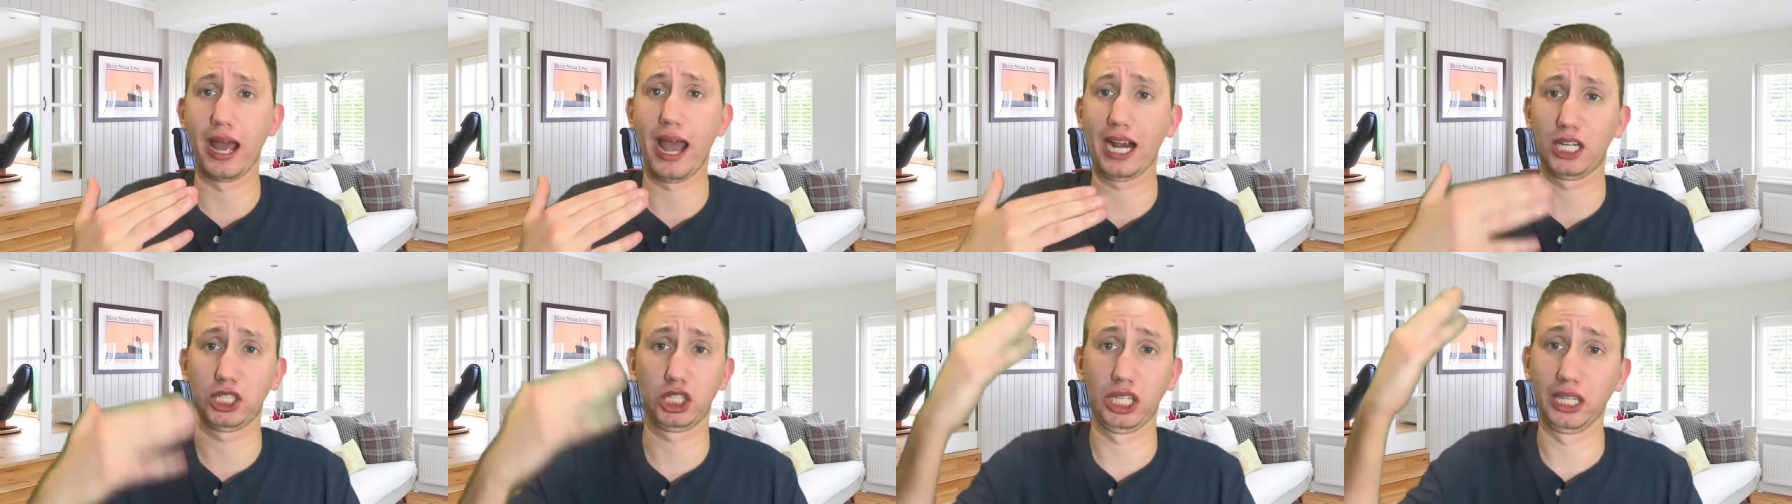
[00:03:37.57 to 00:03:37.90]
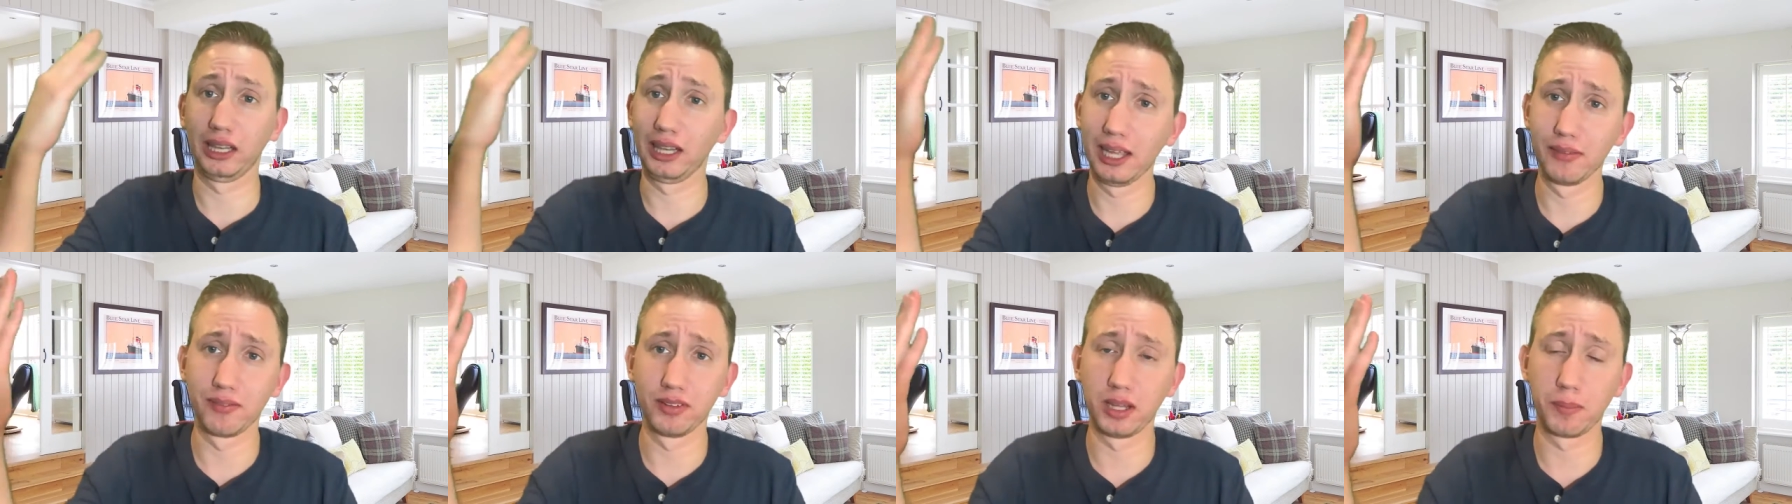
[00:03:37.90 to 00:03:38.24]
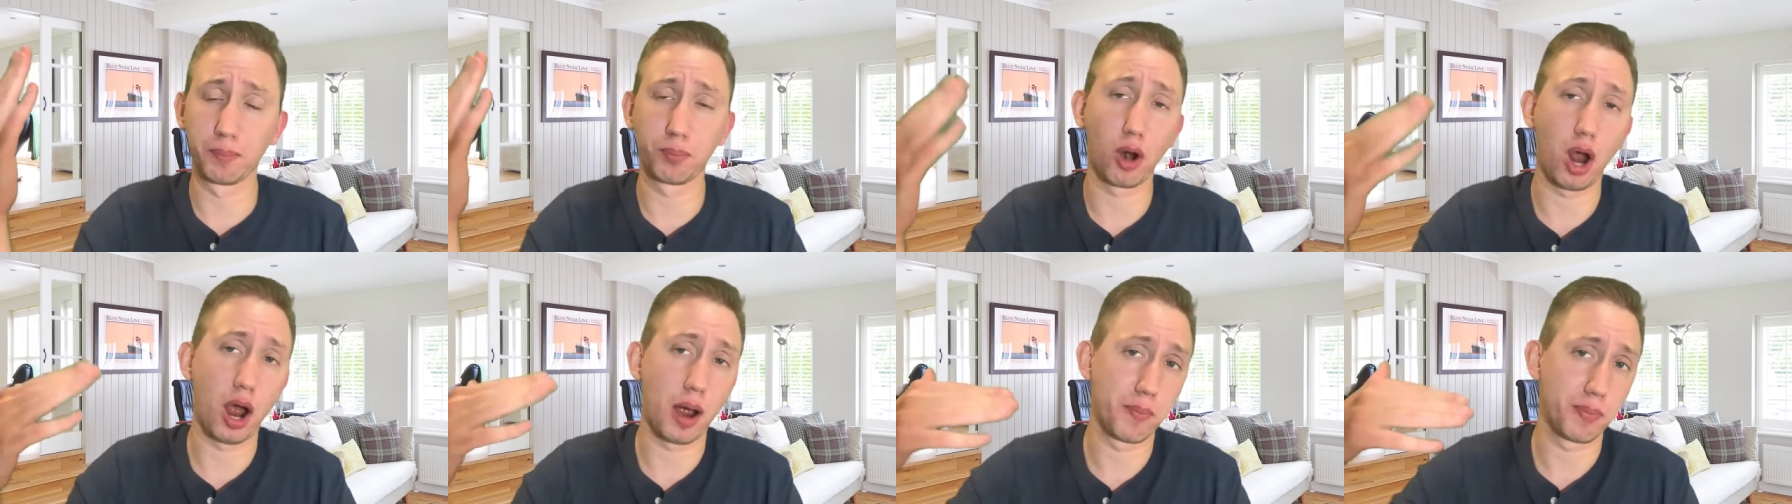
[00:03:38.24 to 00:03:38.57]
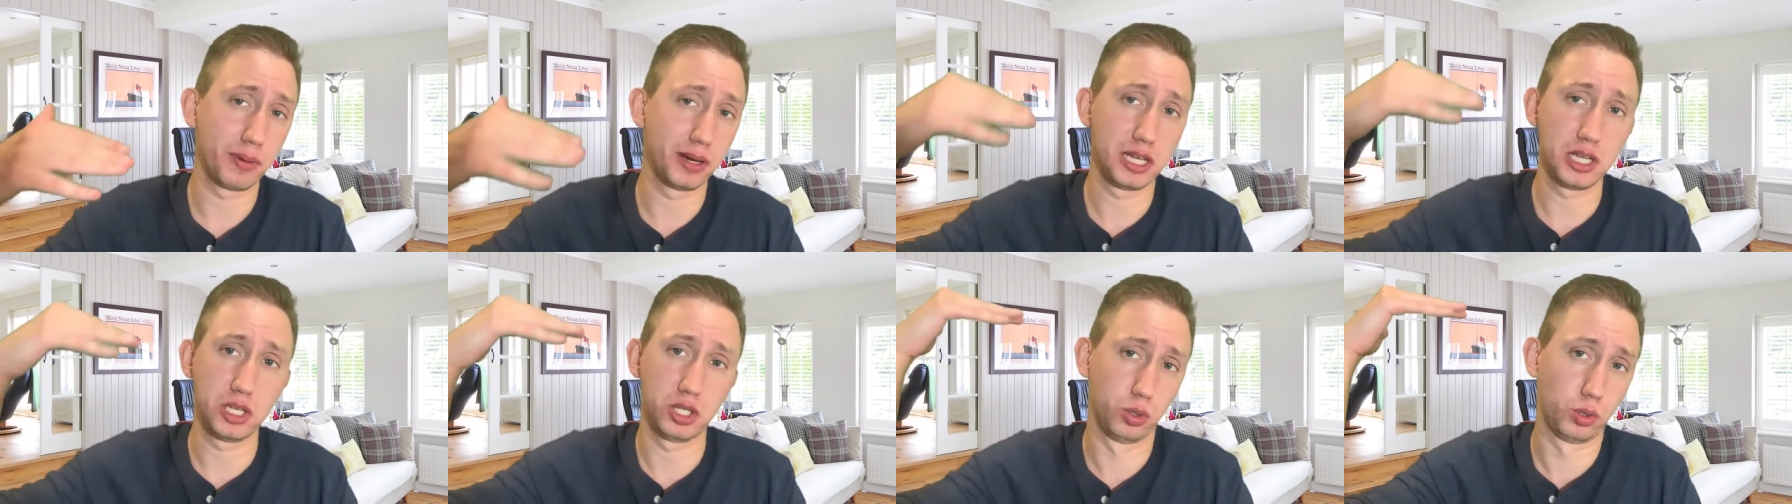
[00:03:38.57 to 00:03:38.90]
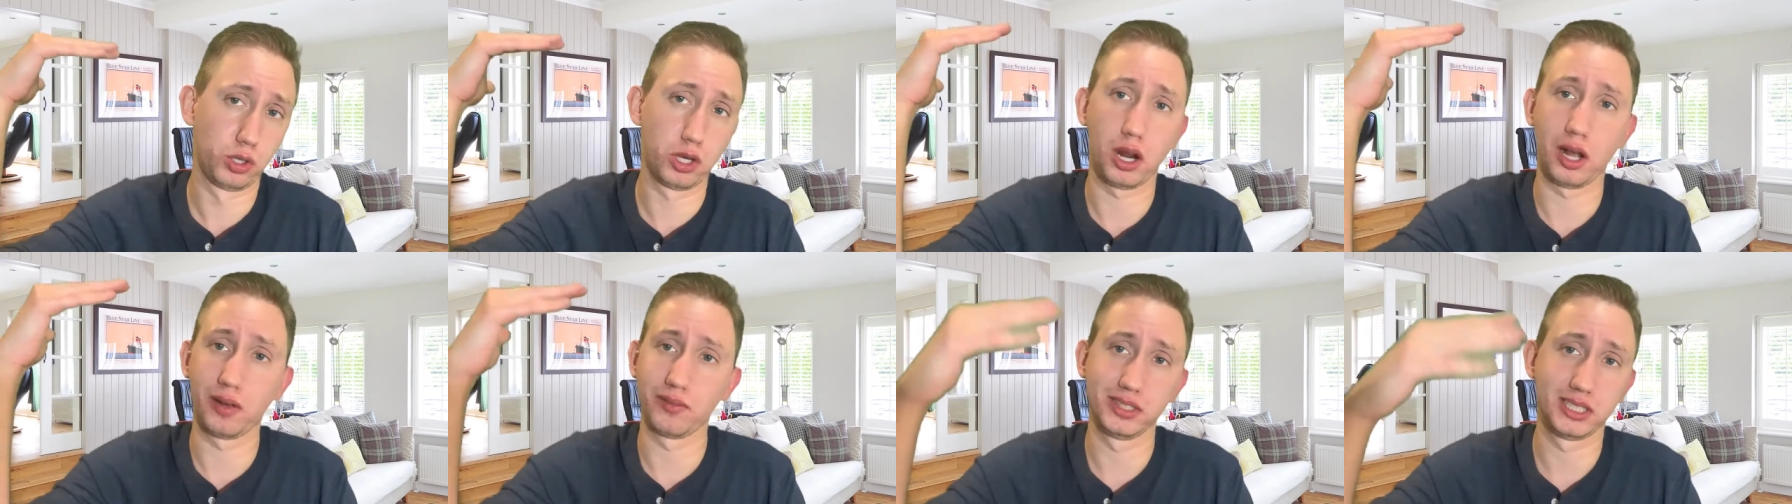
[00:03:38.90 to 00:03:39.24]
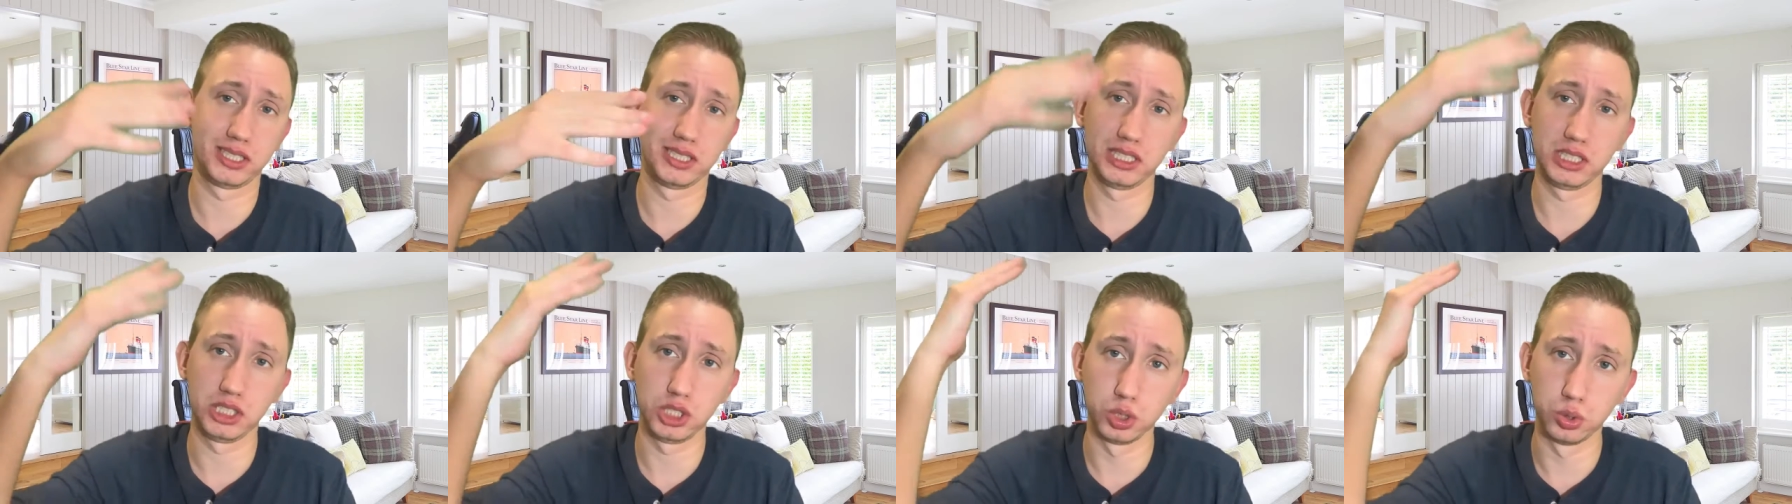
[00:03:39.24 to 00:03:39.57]
actually live in the property. You can
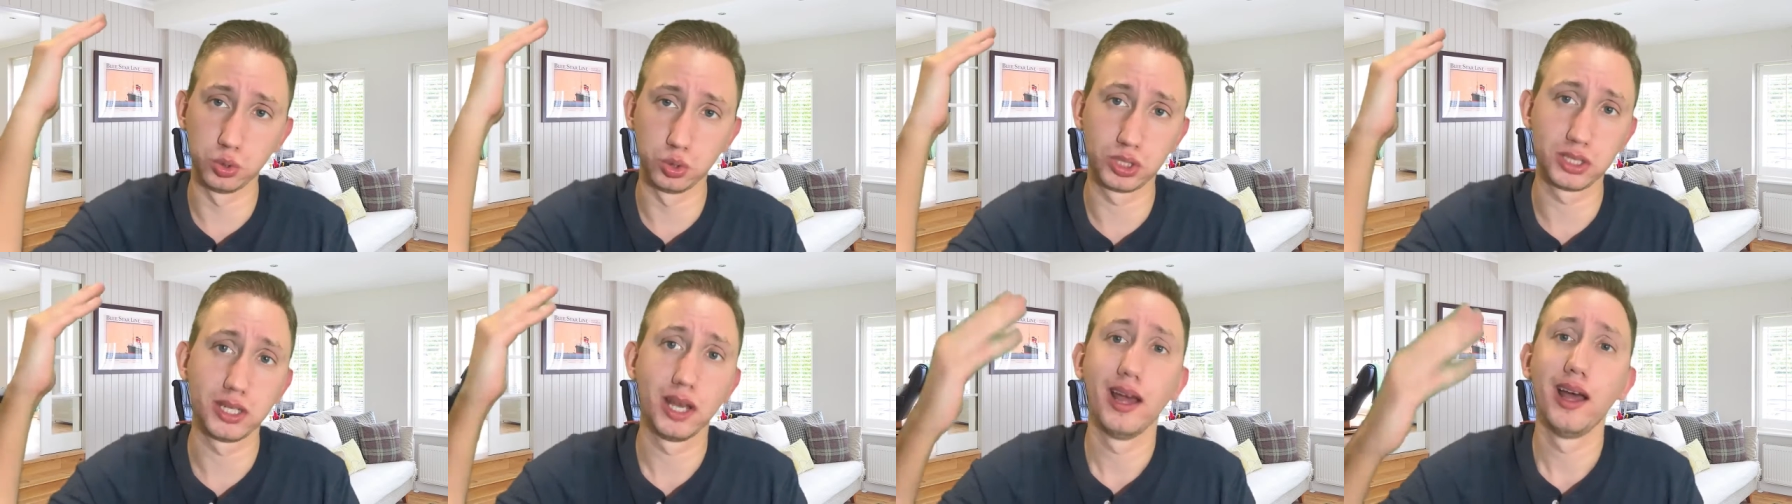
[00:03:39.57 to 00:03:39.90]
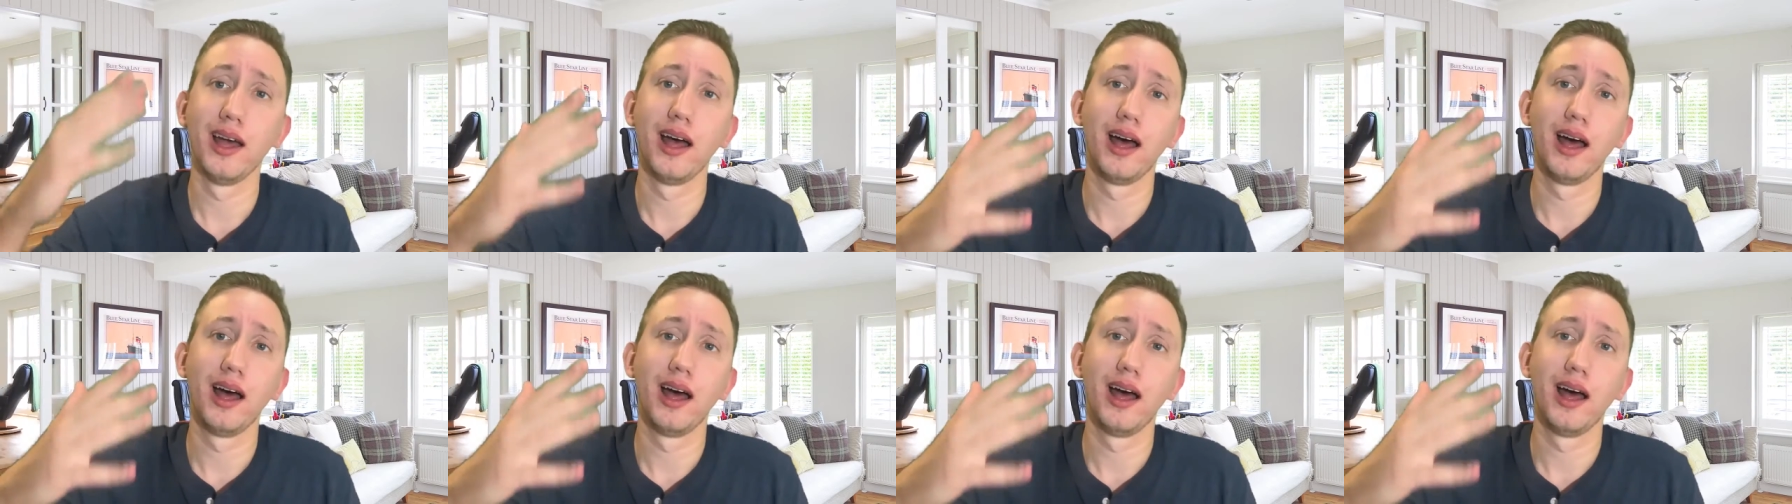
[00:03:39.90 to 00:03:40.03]
obviously use,